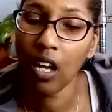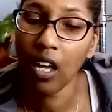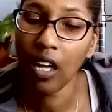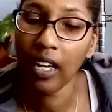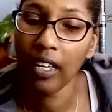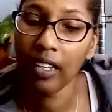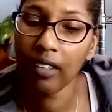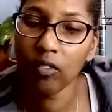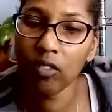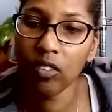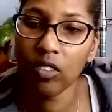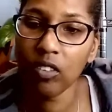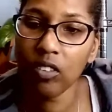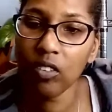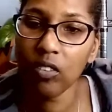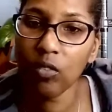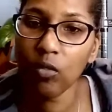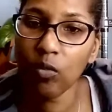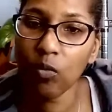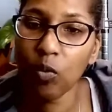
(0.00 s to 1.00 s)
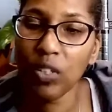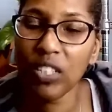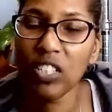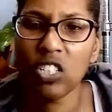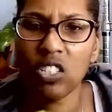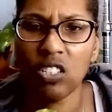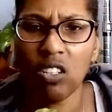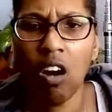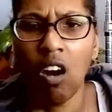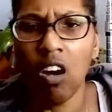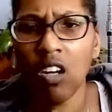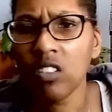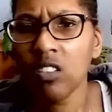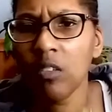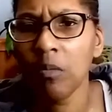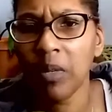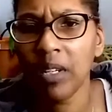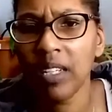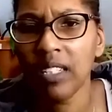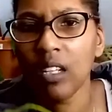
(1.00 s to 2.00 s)
And which is
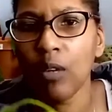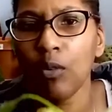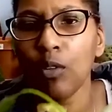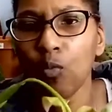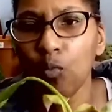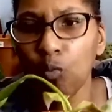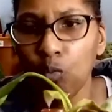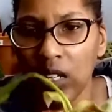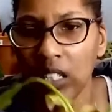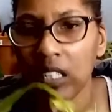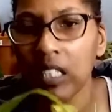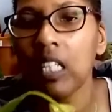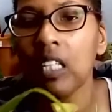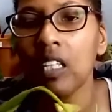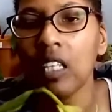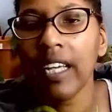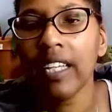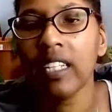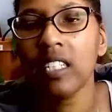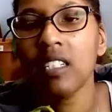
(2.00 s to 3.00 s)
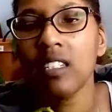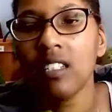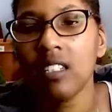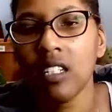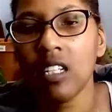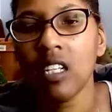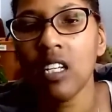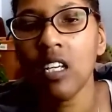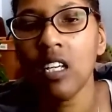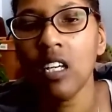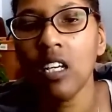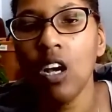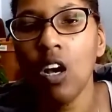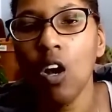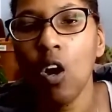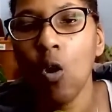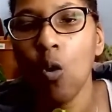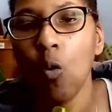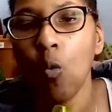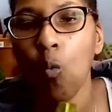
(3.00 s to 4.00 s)
awesome, because I would really like to see
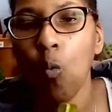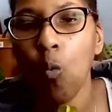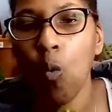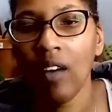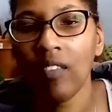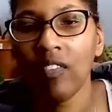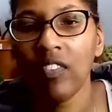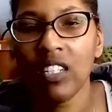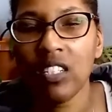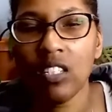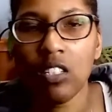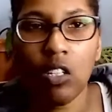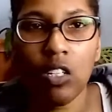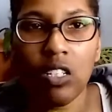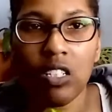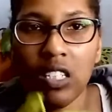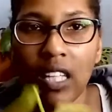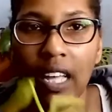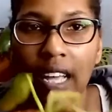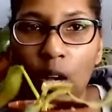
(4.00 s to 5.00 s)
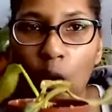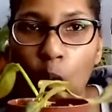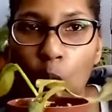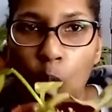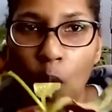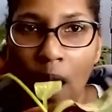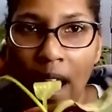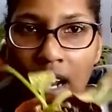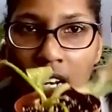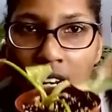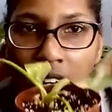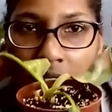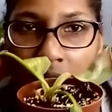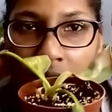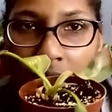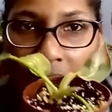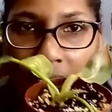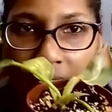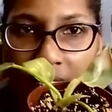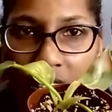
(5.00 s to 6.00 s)
what this looks like when
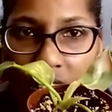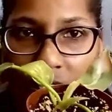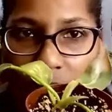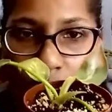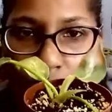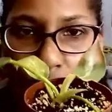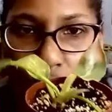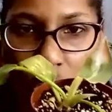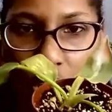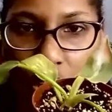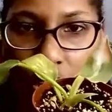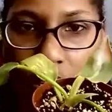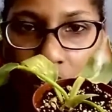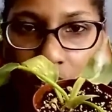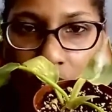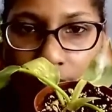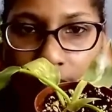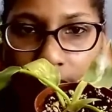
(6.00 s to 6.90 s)
it's matured.